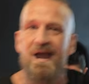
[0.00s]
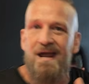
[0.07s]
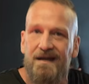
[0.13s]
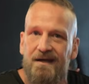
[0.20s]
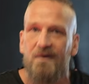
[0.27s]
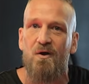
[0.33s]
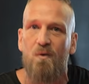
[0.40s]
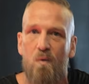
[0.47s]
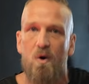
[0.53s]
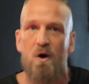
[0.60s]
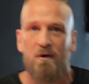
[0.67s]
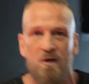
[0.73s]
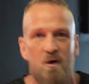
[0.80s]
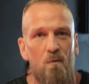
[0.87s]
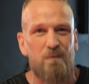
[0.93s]
ain't going to
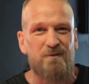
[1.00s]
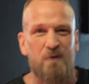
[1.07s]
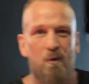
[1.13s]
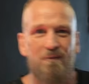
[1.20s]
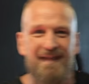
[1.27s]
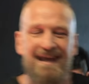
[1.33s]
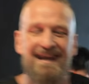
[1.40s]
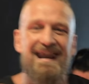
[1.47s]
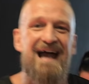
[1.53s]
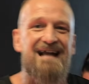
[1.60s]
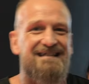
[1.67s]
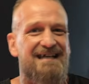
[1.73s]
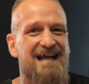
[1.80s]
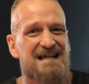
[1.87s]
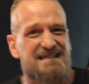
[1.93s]
work. We don't want that
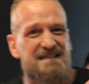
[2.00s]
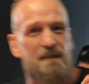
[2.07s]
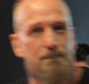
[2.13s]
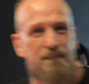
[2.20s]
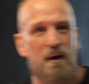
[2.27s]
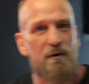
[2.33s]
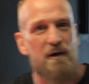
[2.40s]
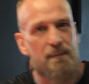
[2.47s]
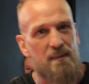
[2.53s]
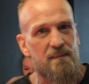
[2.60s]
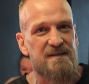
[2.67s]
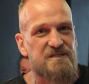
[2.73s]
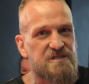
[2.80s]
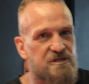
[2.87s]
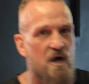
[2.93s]
lactic acid to build up and
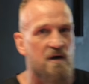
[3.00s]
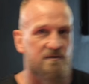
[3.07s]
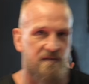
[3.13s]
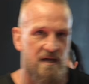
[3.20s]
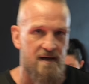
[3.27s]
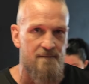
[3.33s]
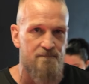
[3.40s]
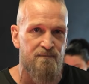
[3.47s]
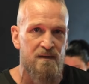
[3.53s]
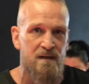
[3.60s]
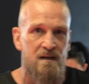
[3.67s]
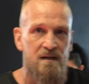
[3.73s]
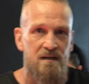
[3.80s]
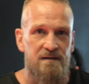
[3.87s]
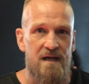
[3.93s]
be stuck there.
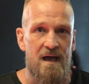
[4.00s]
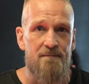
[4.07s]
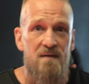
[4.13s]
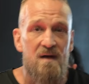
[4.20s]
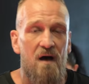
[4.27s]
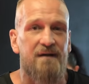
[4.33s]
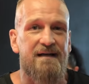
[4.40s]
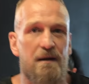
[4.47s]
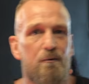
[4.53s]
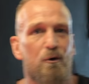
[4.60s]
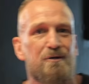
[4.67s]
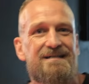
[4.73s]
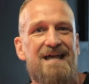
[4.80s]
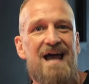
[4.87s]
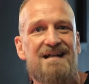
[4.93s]
Yep. Okay, we've
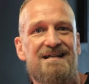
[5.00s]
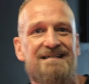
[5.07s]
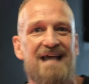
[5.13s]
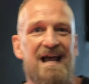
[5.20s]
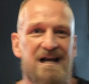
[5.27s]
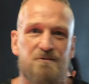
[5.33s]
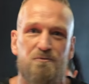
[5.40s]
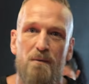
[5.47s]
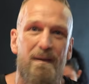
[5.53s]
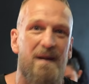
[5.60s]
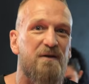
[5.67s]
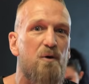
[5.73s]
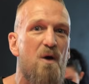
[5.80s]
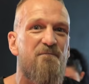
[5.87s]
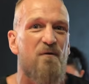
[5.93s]
got 10 seconds. We're about
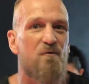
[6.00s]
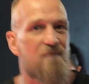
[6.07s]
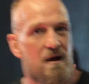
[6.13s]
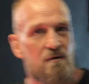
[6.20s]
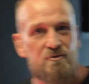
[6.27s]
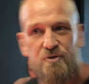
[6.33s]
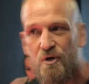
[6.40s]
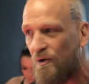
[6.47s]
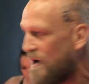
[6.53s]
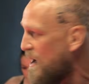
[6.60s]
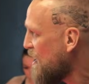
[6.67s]
to go in for round 2.